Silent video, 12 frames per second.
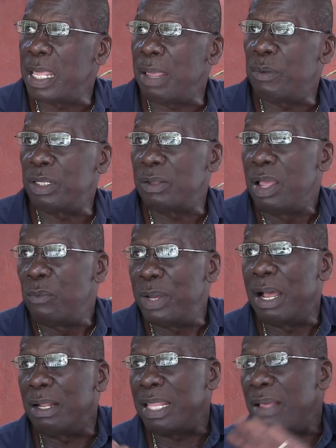Yeah, but
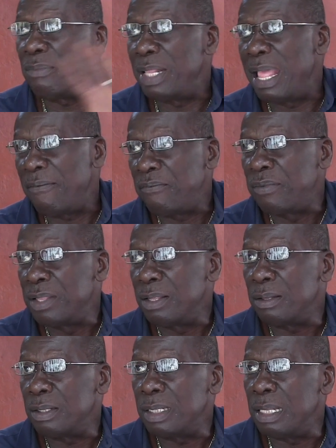when all them left,
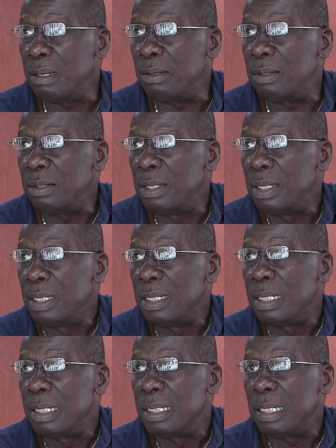you know,
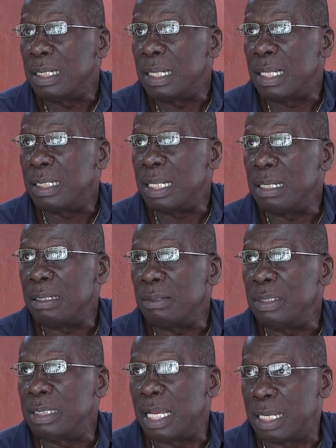I think
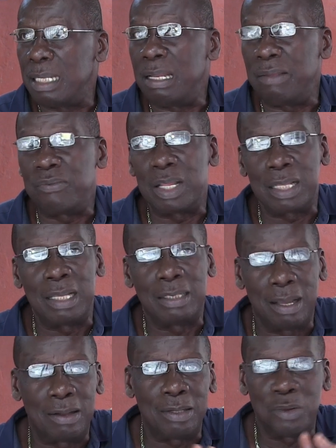when Jackie left, I
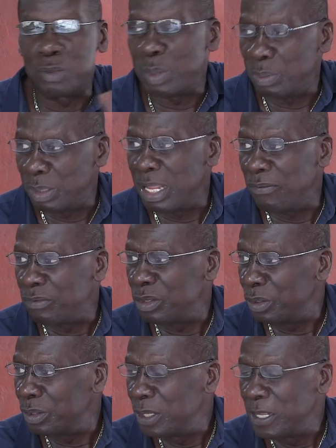guess all those people left
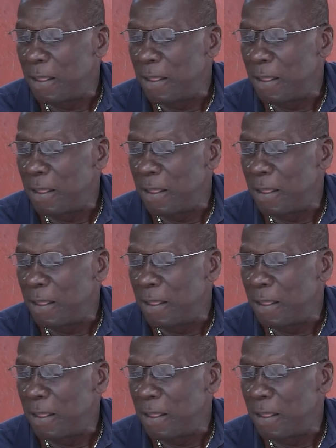too.